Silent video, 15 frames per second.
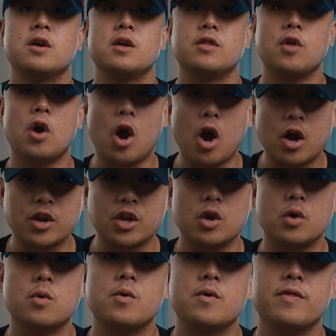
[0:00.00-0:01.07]
the
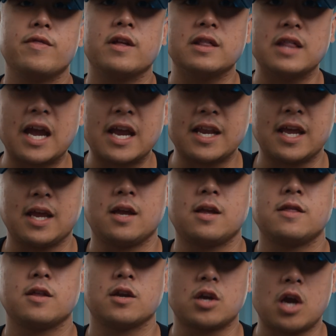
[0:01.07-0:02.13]
audio, the lighting,
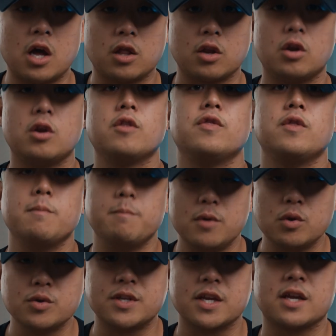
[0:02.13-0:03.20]
the color, the
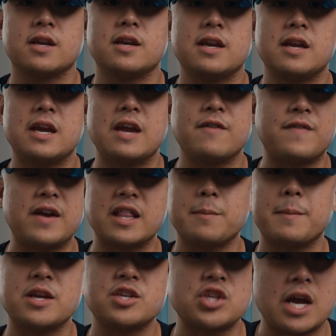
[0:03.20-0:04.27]
music, and finally
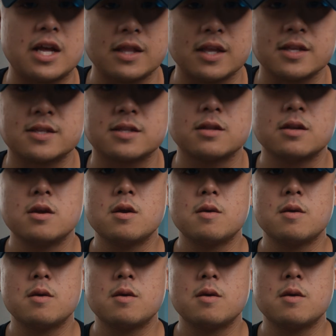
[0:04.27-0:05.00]
my shot list.